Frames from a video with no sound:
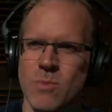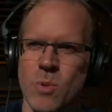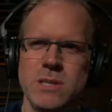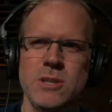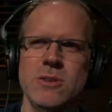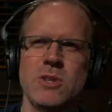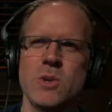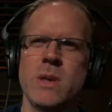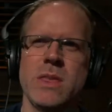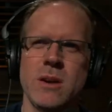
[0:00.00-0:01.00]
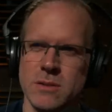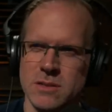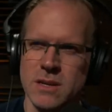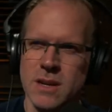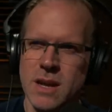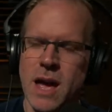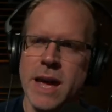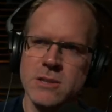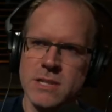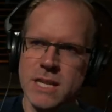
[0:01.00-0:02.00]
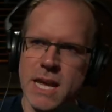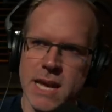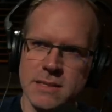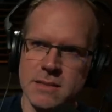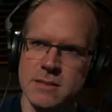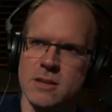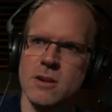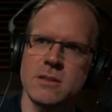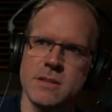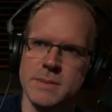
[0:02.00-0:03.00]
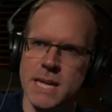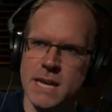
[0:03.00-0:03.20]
them. What do you do with those? I understand the heads, the skulls. I mean,